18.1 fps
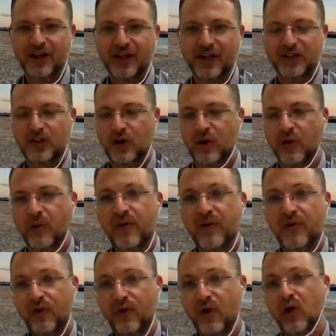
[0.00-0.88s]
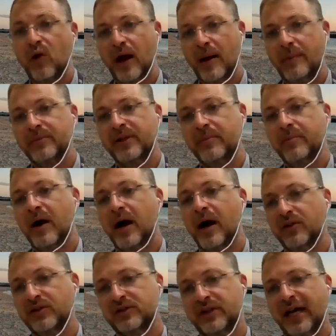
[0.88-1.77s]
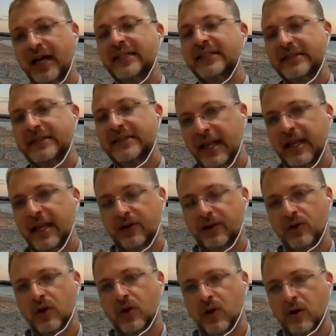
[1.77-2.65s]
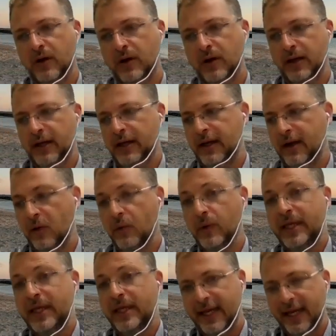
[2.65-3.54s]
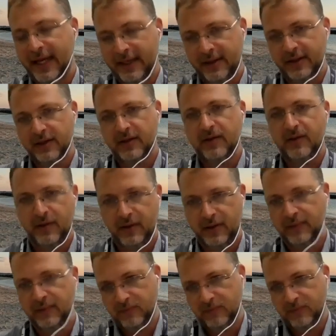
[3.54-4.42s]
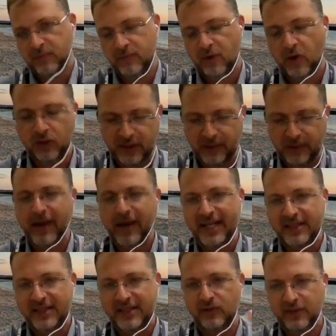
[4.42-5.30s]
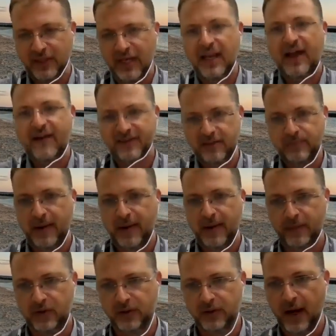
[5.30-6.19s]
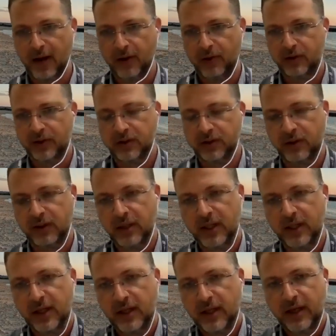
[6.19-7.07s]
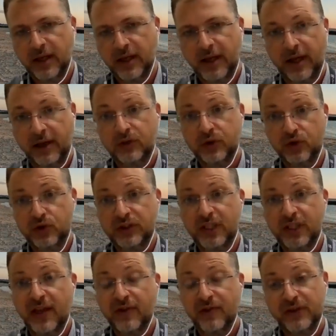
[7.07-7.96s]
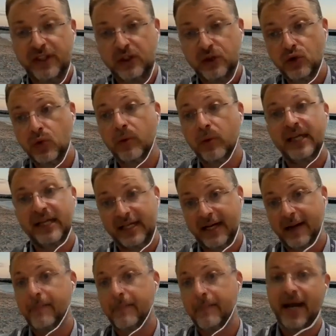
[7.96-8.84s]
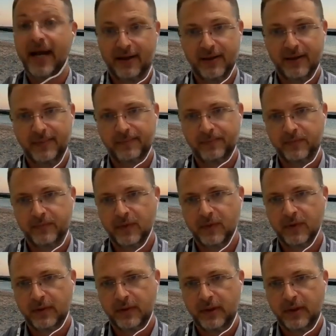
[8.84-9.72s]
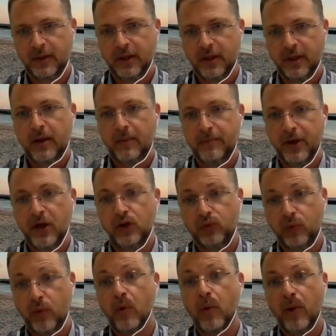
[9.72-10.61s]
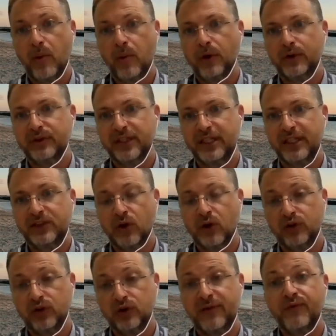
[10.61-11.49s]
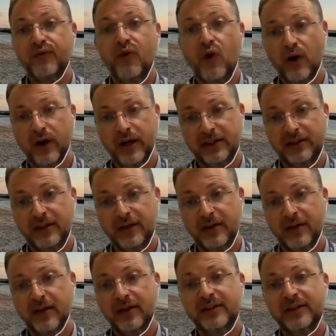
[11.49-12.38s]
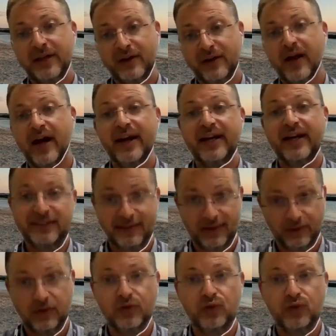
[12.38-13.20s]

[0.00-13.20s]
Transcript: So we follow up the mouse until, we can, on the base of the lifespan of the mouse to see if the tumor can come back. Because what we want is also avoid the recurrence of